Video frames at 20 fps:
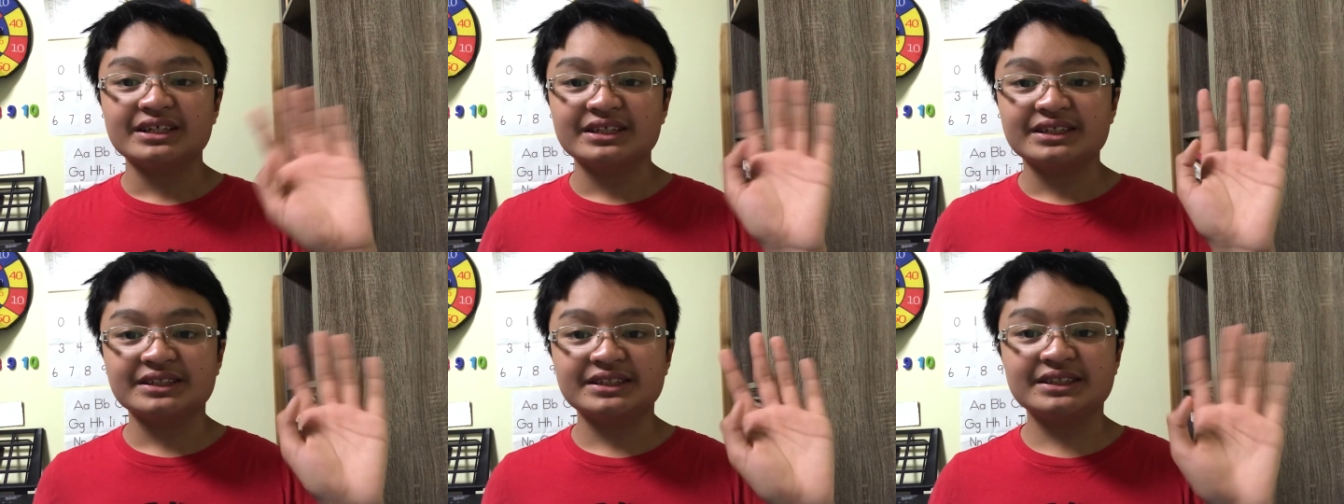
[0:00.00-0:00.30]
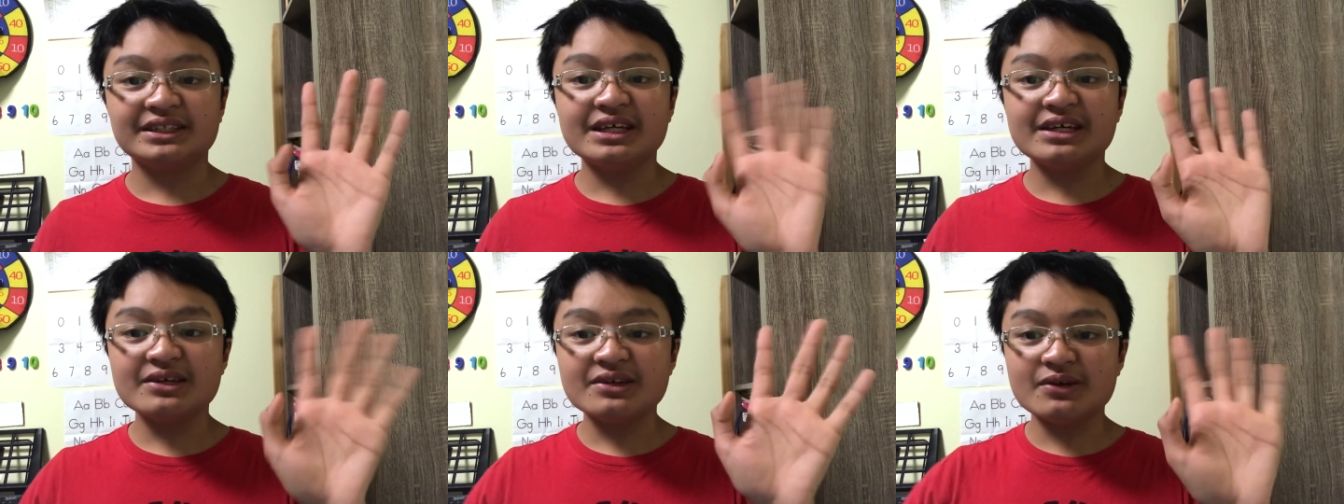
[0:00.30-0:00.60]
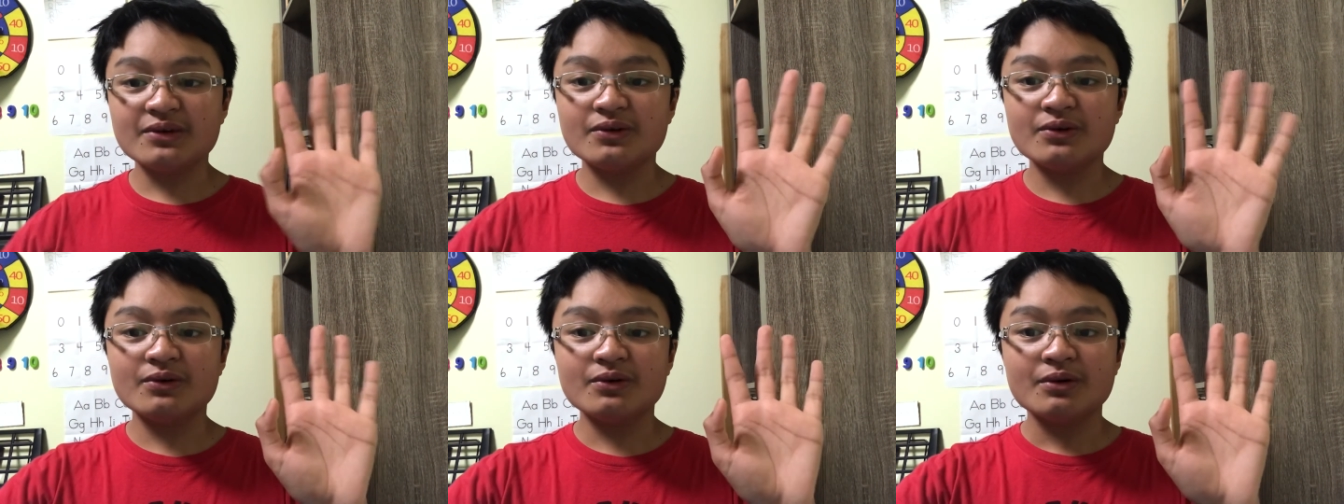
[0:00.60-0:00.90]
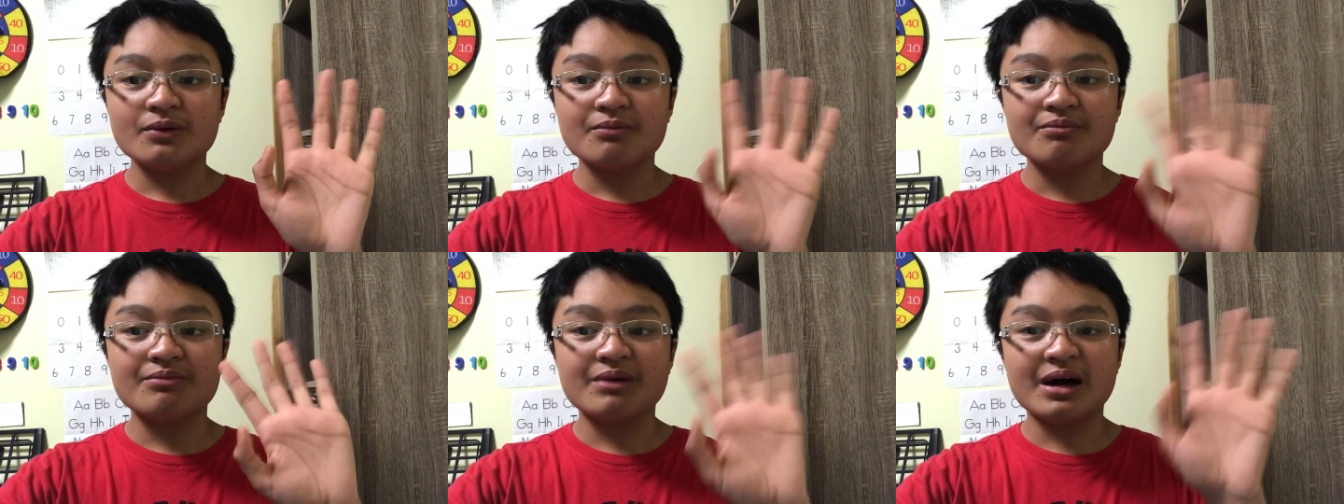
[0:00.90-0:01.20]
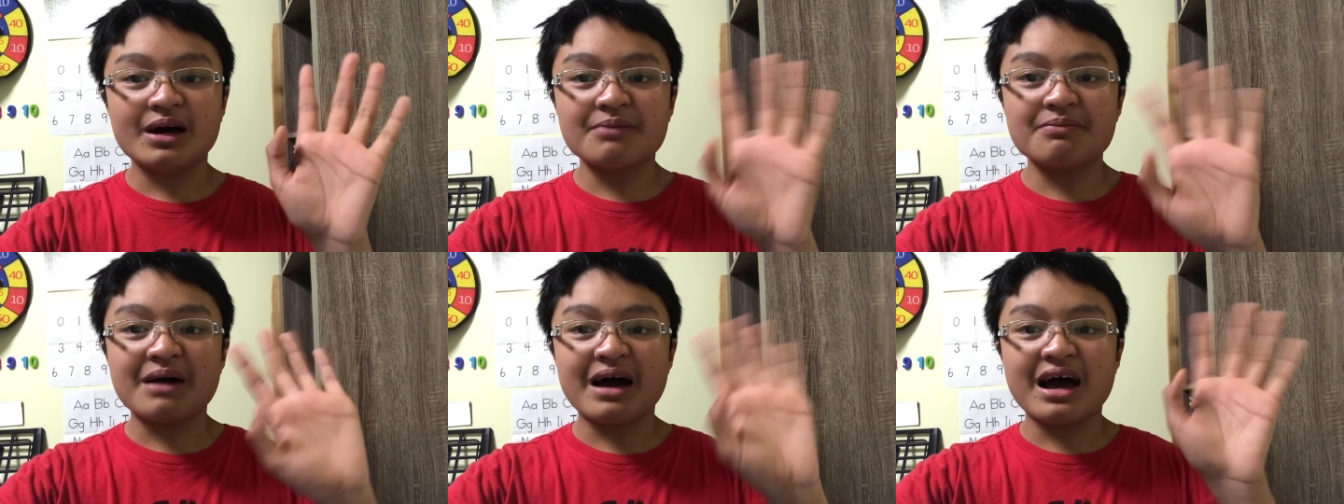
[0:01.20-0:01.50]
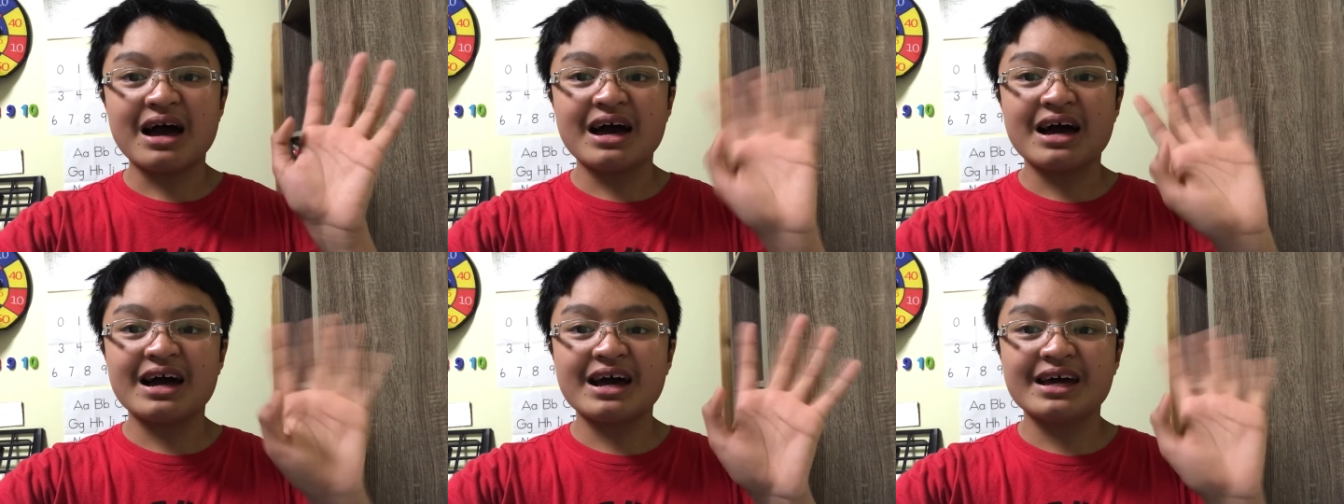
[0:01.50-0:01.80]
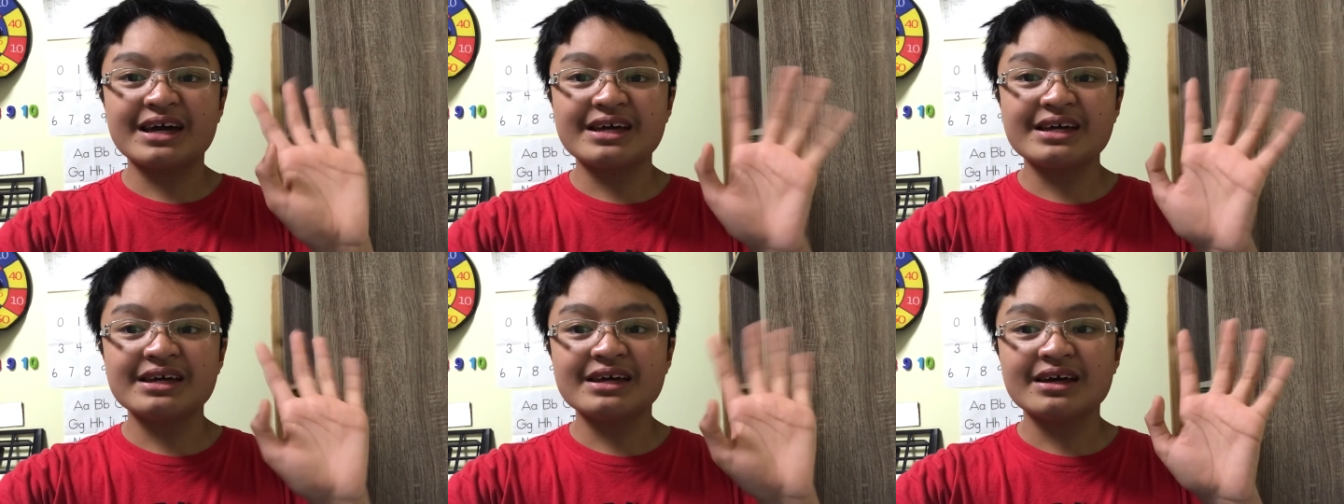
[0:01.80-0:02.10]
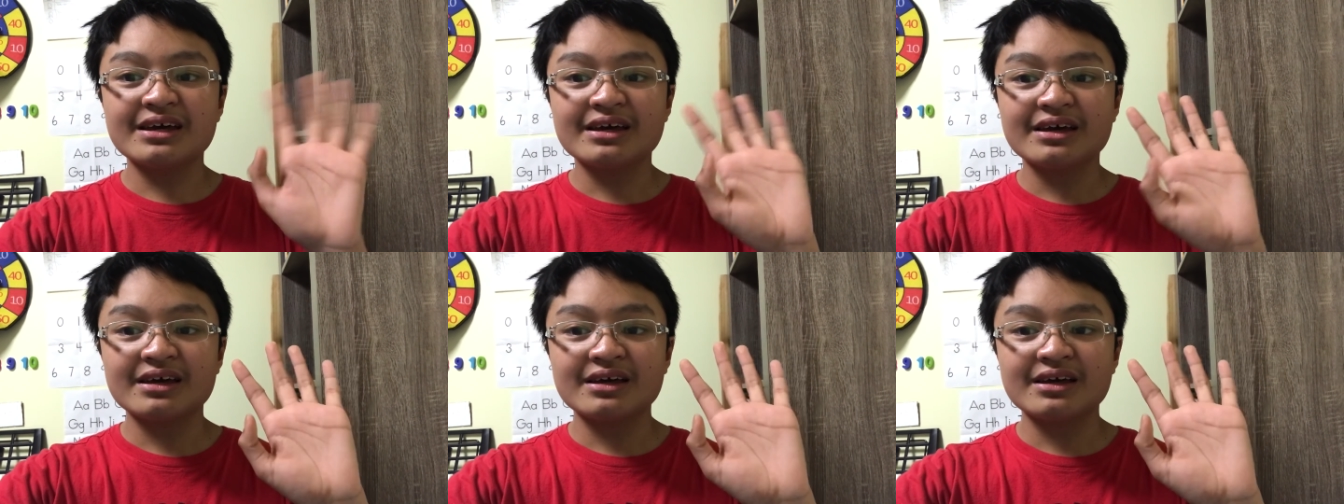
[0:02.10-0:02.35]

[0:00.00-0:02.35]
see you bye bye